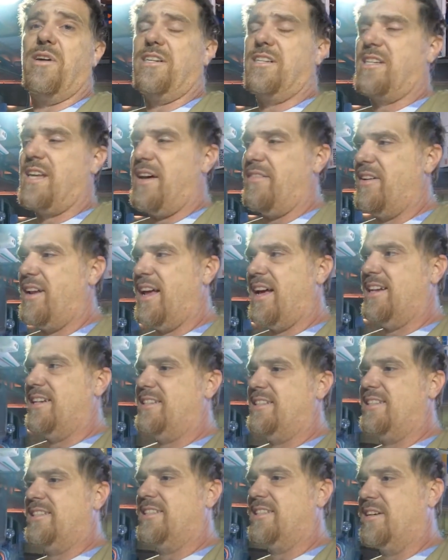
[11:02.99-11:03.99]
I just haven't
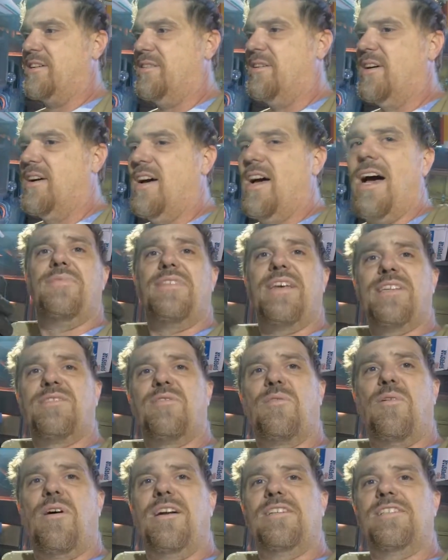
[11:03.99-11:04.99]
edited. So thanks
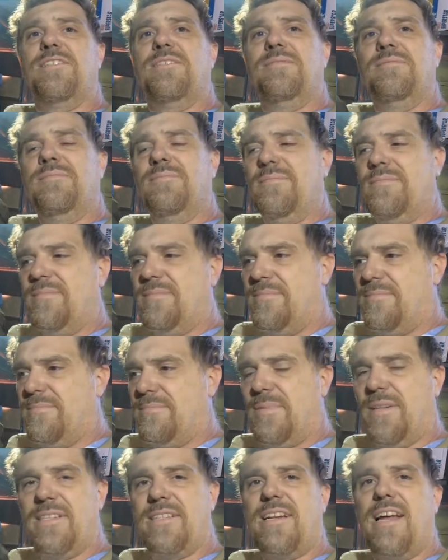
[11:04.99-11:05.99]
for watching.
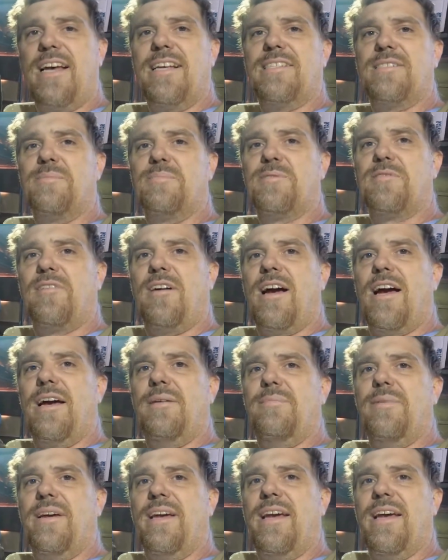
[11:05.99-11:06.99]
Please like,
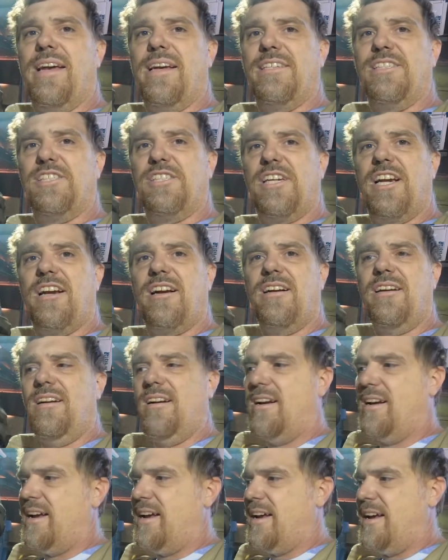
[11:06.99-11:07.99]
subscribe, and share,
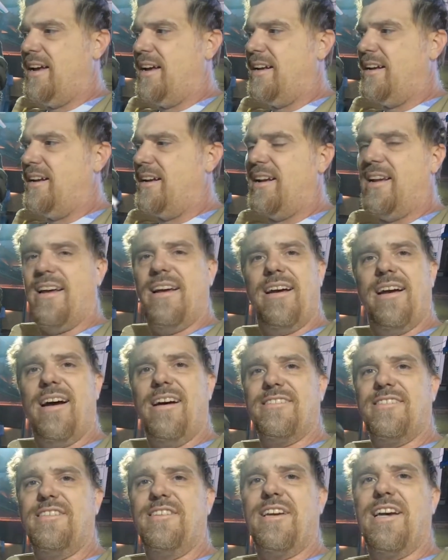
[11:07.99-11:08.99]
and
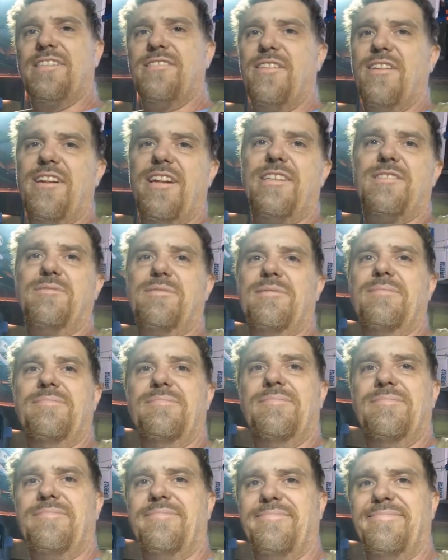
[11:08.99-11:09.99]
I'll see you guys on the next
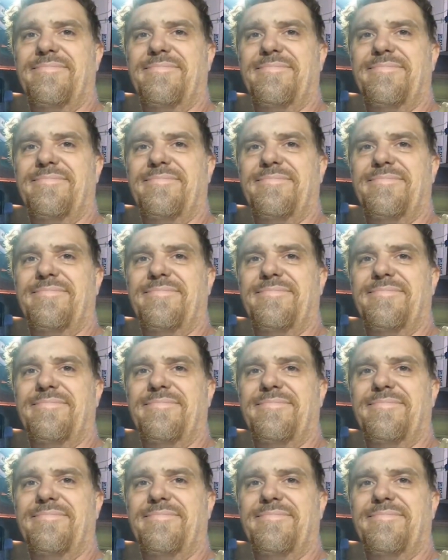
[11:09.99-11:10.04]
one.